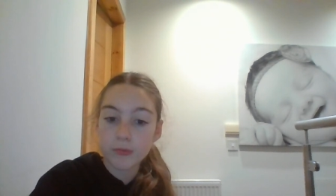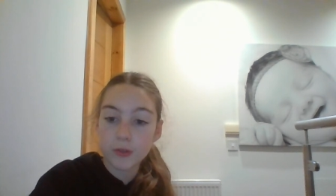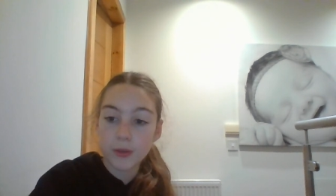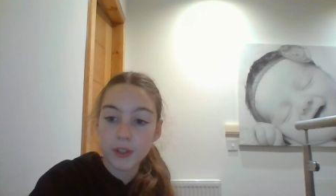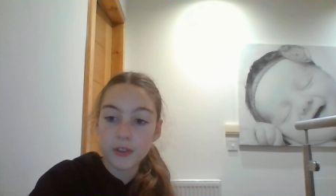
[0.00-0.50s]

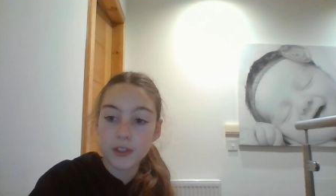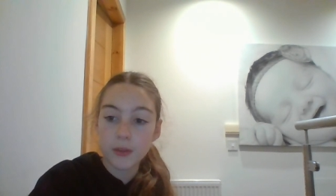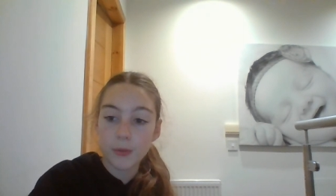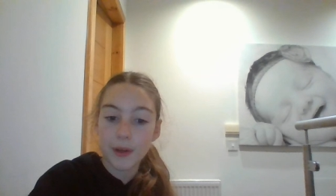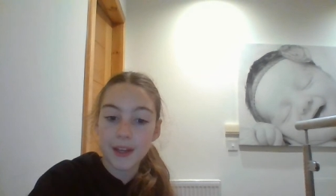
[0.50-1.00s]
so I just need
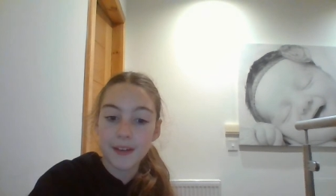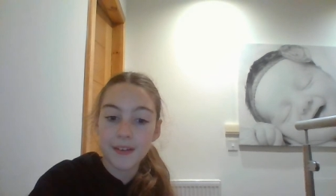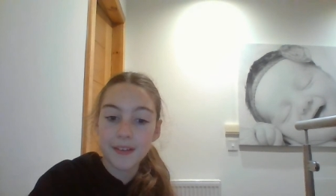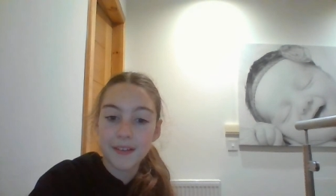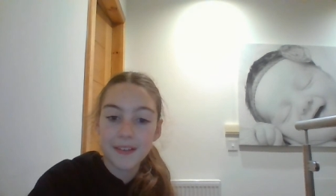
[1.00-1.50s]
to wait
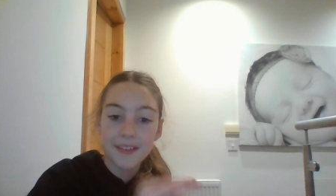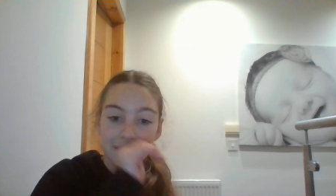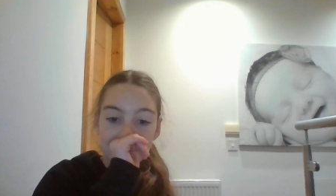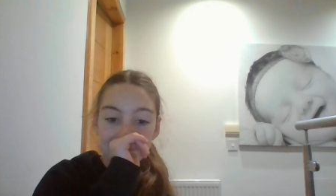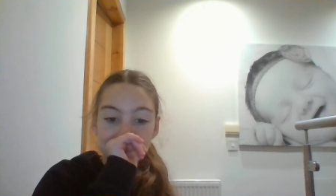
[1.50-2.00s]

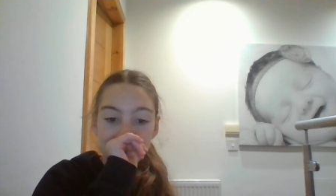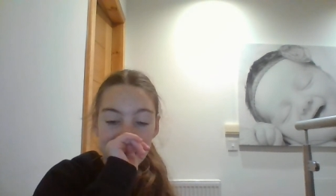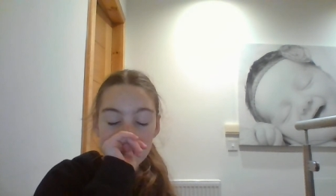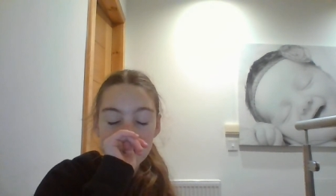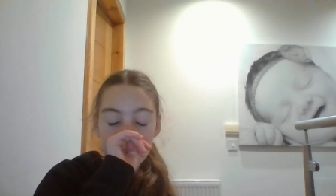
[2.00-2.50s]
till
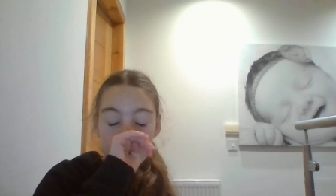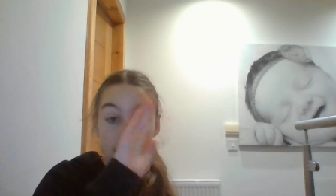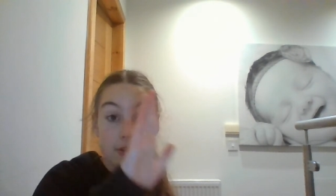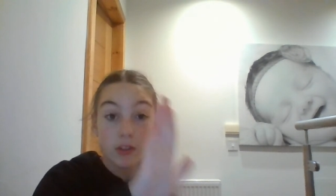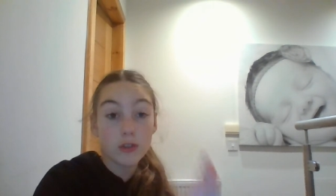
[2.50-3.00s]
exactly
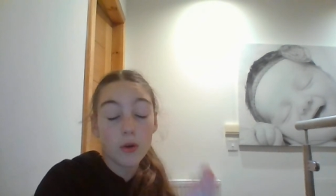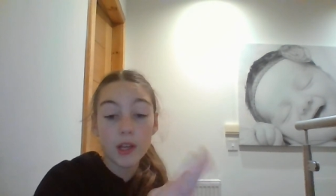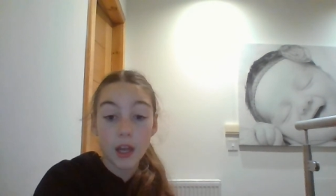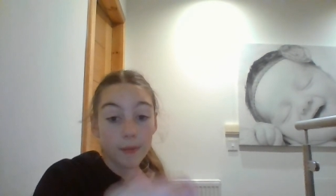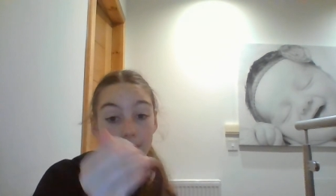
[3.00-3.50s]
8. If it's not
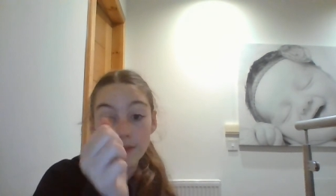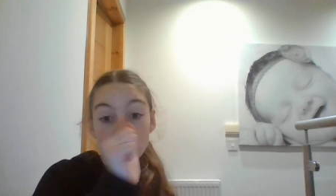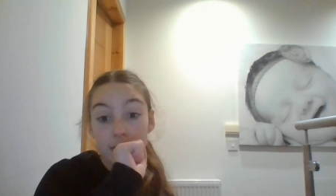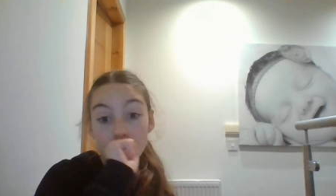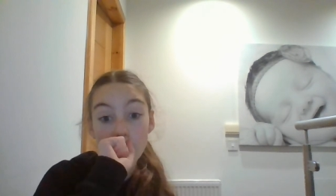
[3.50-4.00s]
8, I'm gonna have
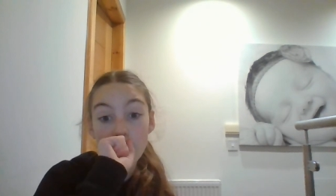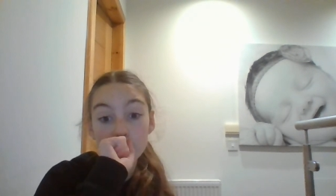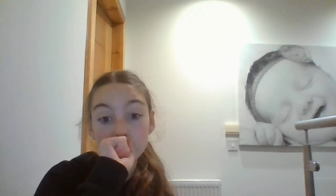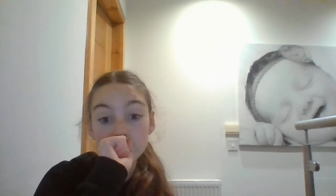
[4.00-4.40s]
to read it all.